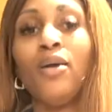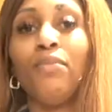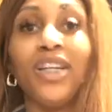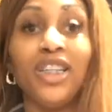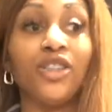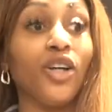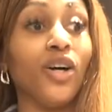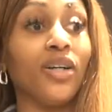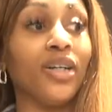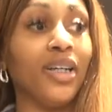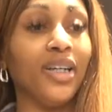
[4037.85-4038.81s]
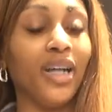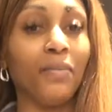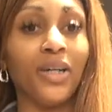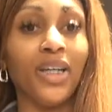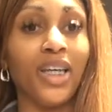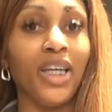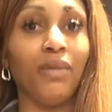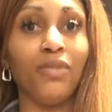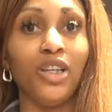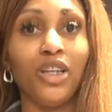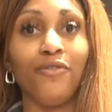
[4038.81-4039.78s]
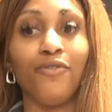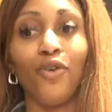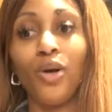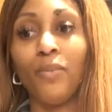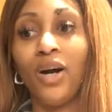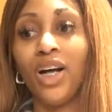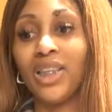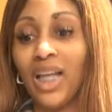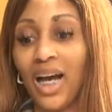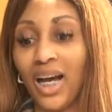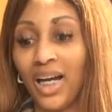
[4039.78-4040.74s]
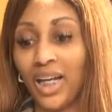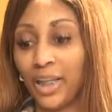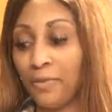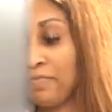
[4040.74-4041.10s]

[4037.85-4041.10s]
But it's all good. I'm gonna keep looking for them online.